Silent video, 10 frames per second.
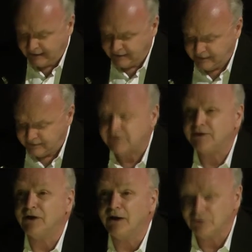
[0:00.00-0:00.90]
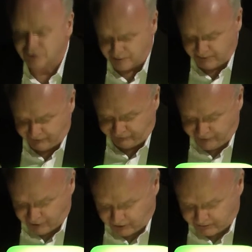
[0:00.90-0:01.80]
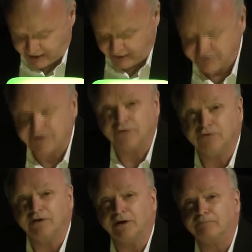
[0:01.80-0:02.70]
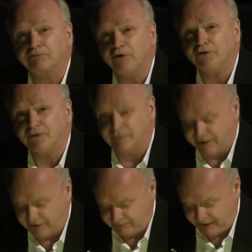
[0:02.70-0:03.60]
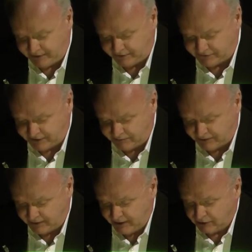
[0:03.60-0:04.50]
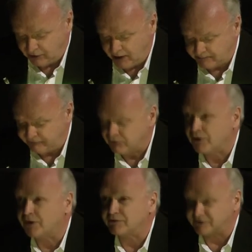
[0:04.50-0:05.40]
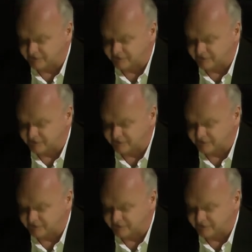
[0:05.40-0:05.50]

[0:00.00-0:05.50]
Indeed, the young German film constituted a proto-independent cinema long before there